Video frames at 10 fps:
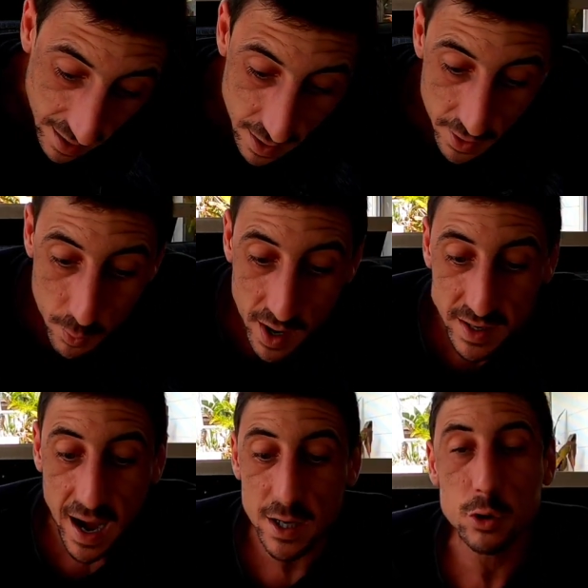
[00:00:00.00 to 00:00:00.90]
we got another
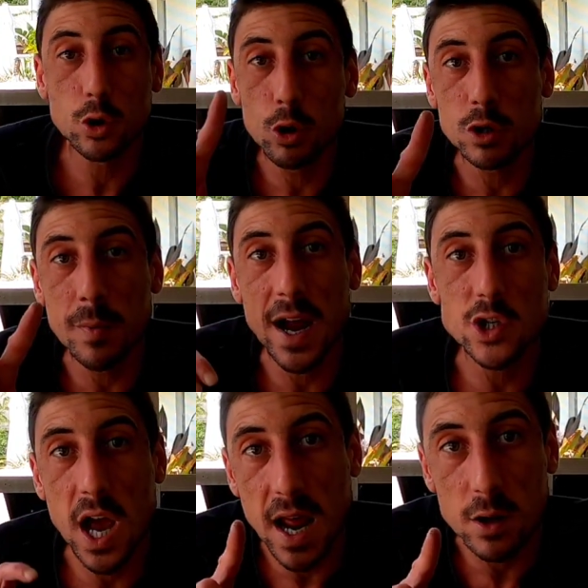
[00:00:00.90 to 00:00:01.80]
one, guys. 2
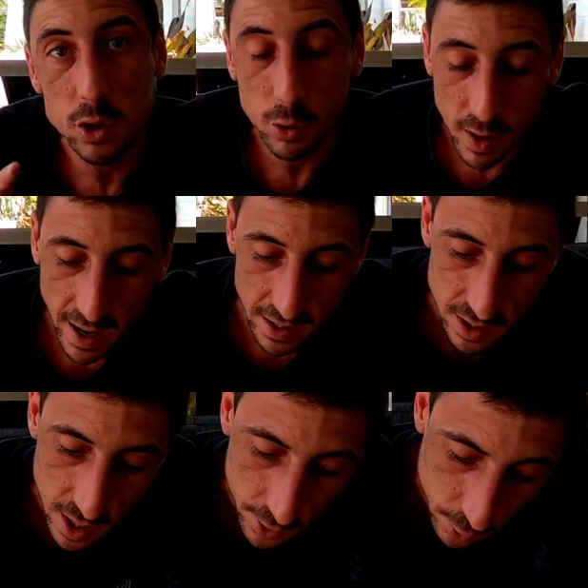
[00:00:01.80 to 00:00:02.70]
smash and a 2x.